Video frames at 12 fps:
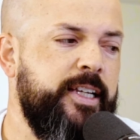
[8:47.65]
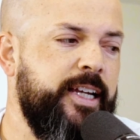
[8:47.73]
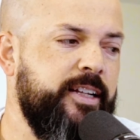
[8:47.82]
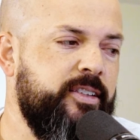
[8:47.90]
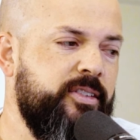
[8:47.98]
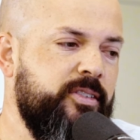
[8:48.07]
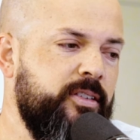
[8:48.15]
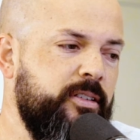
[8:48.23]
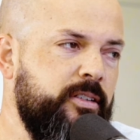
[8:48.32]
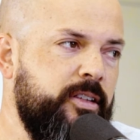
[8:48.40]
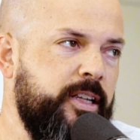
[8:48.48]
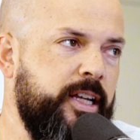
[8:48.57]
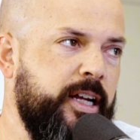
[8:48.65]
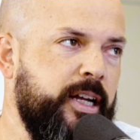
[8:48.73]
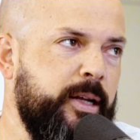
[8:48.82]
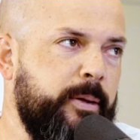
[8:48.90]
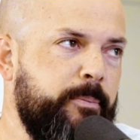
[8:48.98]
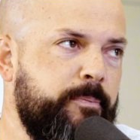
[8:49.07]
it's
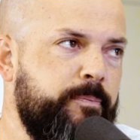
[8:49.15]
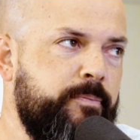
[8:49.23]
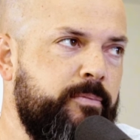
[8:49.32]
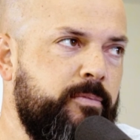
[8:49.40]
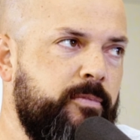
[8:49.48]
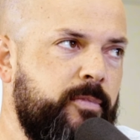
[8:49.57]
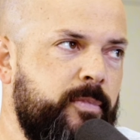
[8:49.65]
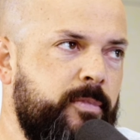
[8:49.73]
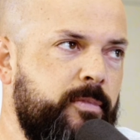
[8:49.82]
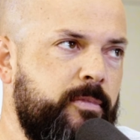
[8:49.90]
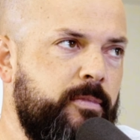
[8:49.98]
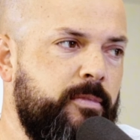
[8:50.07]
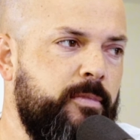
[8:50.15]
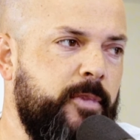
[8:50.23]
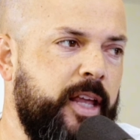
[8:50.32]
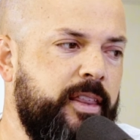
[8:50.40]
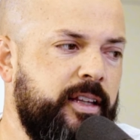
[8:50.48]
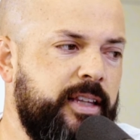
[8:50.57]

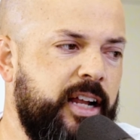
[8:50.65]
I think